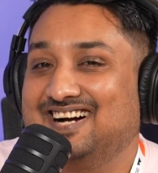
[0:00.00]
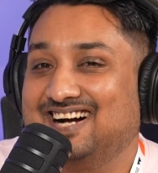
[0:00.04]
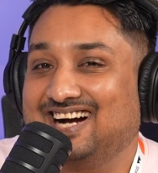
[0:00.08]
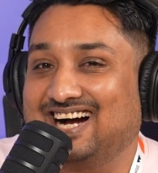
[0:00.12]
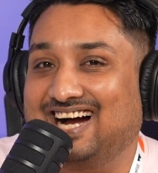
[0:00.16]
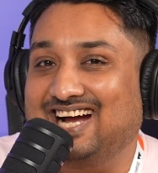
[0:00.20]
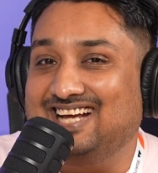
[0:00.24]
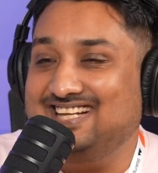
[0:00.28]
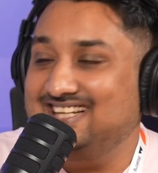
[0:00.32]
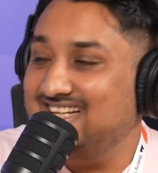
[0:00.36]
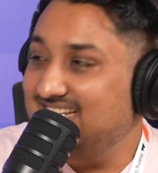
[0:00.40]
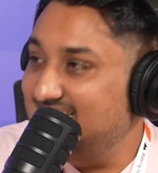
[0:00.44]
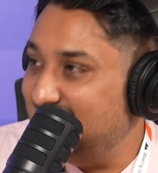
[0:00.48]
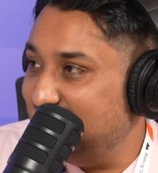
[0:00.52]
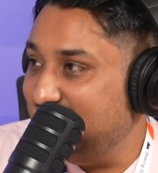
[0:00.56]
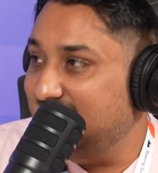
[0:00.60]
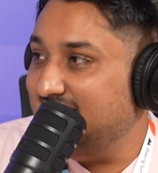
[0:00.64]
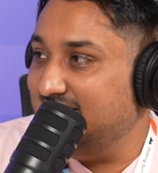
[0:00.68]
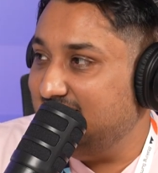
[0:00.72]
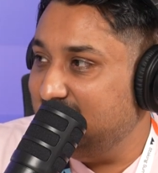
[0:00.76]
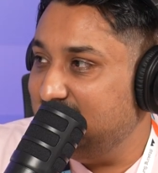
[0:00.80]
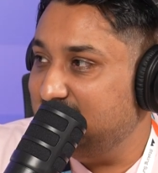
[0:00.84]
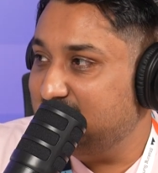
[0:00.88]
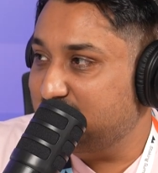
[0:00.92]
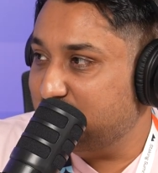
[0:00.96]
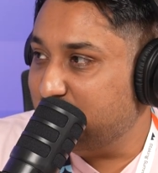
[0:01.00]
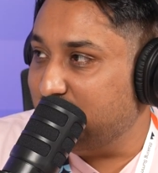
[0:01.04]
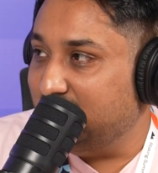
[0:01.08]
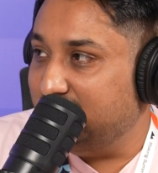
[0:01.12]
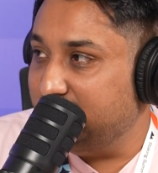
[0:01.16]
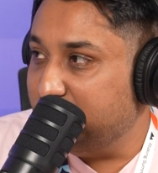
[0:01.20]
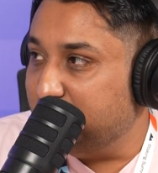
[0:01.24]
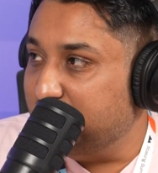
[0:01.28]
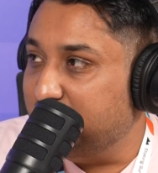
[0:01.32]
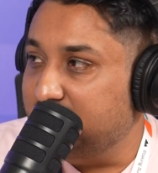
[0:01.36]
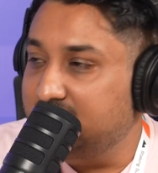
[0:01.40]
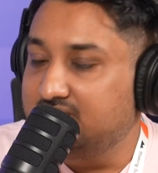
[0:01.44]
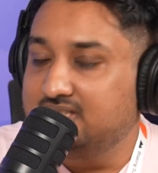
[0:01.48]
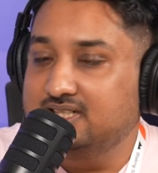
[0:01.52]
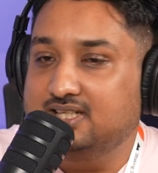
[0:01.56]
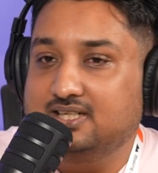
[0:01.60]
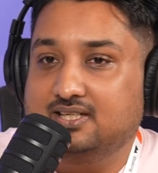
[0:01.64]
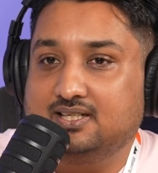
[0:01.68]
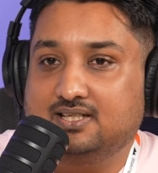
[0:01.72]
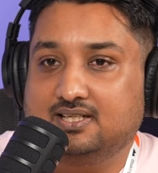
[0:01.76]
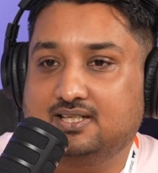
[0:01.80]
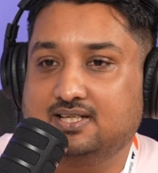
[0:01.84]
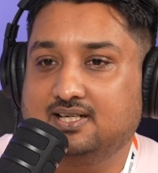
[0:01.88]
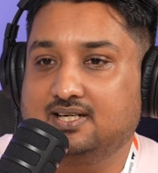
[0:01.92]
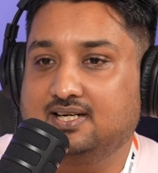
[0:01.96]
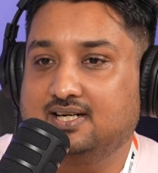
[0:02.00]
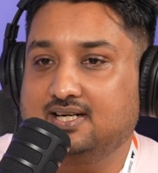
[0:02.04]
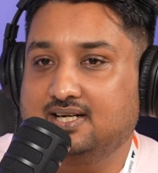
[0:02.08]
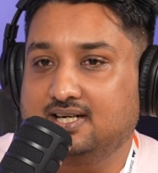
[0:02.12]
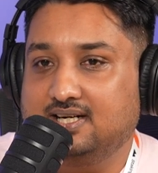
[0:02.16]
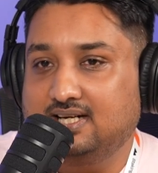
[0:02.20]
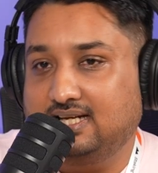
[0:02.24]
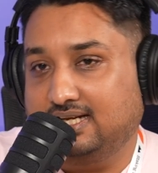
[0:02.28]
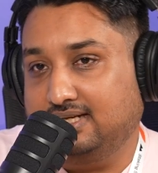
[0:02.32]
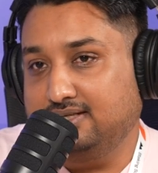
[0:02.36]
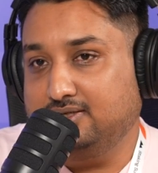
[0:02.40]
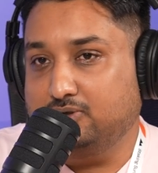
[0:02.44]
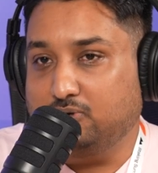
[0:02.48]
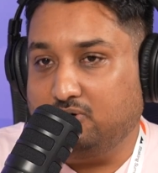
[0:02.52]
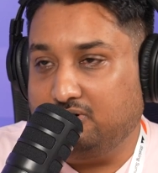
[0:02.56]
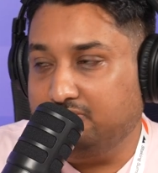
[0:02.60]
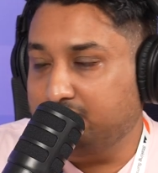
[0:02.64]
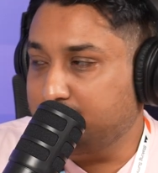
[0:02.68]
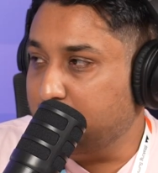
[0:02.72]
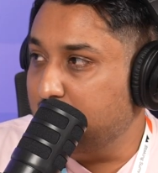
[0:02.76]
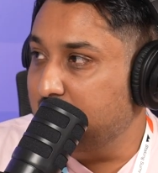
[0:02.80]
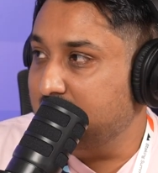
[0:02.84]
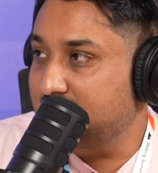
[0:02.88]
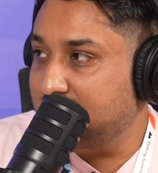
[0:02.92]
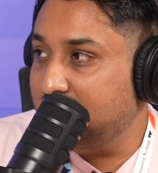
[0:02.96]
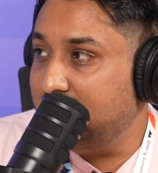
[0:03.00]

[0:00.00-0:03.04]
I think AI is quite good. And of course,